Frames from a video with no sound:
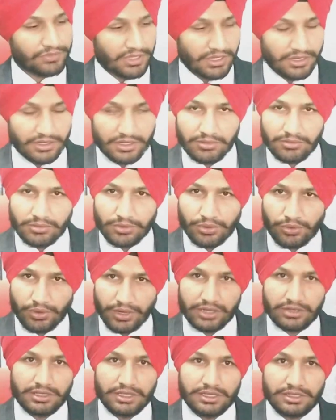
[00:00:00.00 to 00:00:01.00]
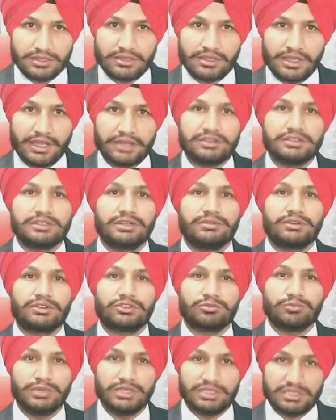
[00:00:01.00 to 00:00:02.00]
in our writing and in our
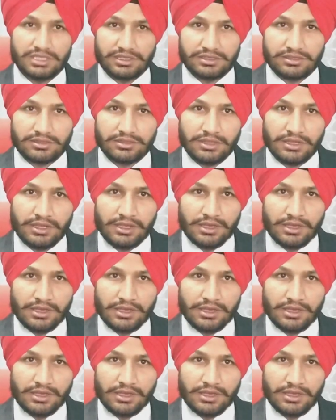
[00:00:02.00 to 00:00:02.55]
speaking.